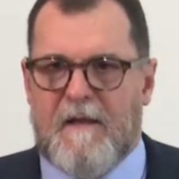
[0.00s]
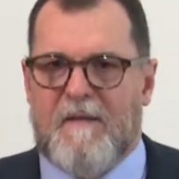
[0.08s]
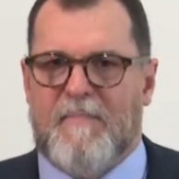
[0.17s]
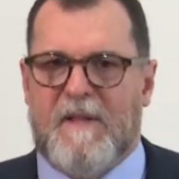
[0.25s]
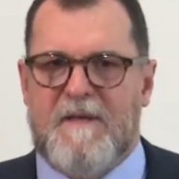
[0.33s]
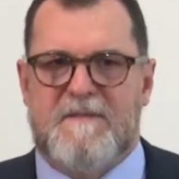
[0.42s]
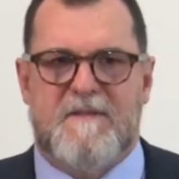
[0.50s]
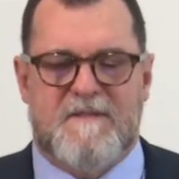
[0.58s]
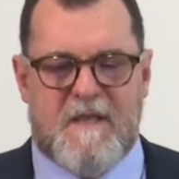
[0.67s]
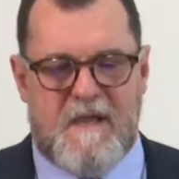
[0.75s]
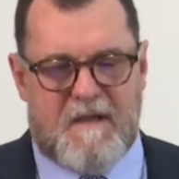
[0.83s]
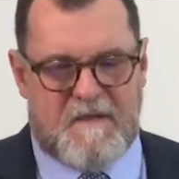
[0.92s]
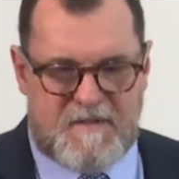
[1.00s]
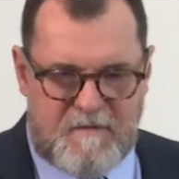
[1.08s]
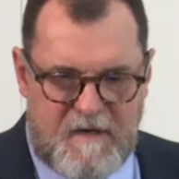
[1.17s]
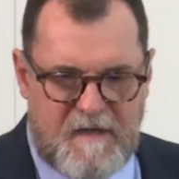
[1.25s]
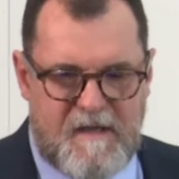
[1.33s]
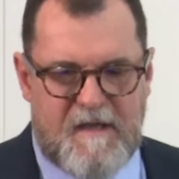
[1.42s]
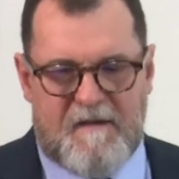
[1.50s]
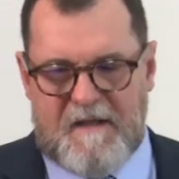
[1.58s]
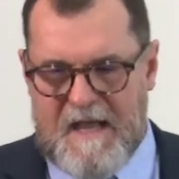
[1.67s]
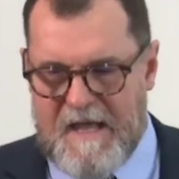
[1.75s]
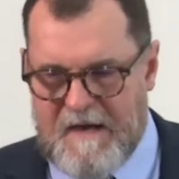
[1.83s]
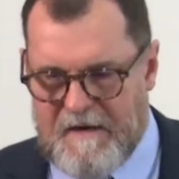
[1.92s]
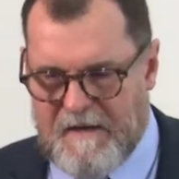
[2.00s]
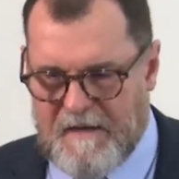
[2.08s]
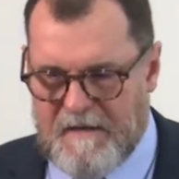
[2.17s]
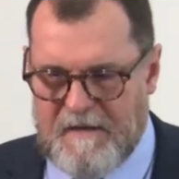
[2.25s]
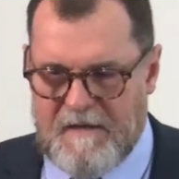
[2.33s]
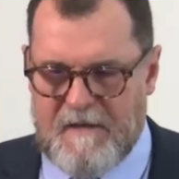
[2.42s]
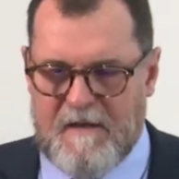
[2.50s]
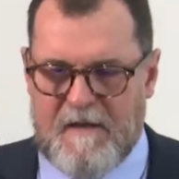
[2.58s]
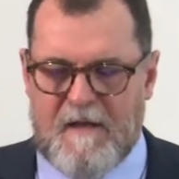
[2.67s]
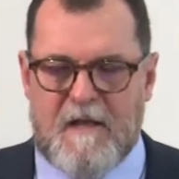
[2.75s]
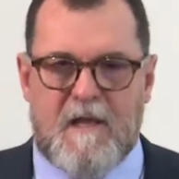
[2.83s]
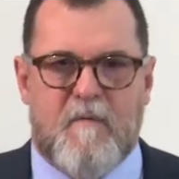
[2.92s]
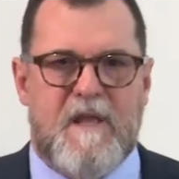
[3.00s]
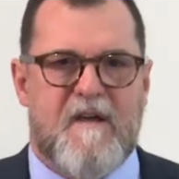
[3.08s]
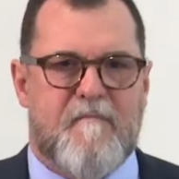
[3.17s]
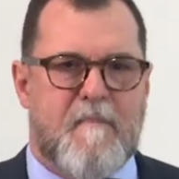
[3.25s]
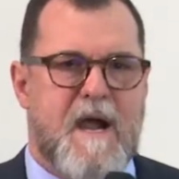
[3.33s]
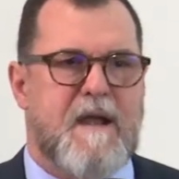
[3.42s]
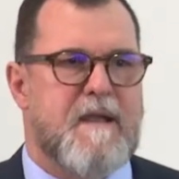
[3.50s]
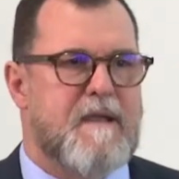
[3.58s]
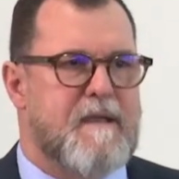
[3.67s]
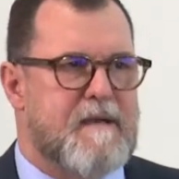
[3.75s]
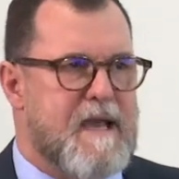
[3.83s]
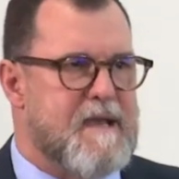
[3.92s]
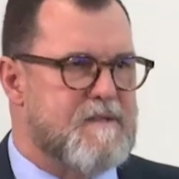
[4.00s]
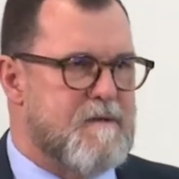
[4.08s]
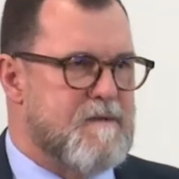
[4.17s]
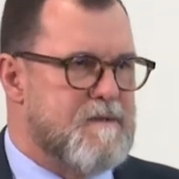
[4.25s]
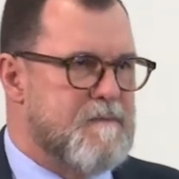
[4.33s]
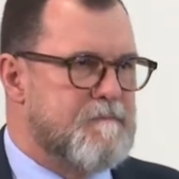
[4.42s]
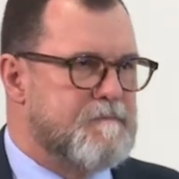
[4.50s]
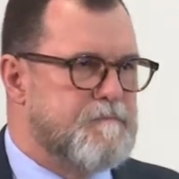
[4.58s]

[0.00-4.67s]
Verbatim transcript: In places like Australia and Canada, we have mining cadastres,